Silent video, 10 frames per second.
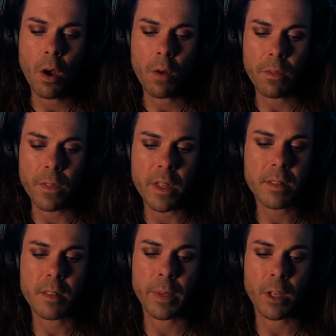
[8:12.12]
This
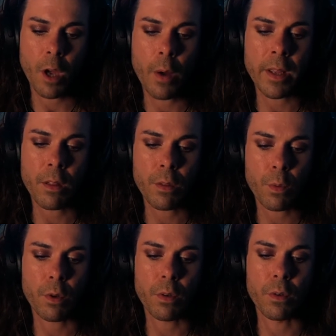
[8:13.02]
has been going
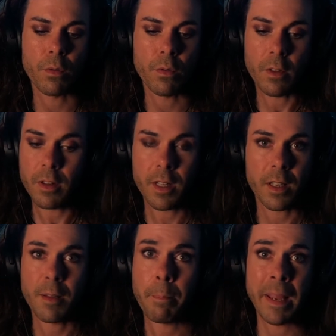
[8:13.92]
through
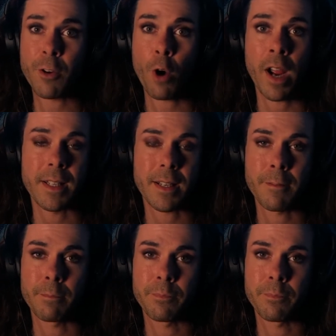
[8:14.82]
the meat grinder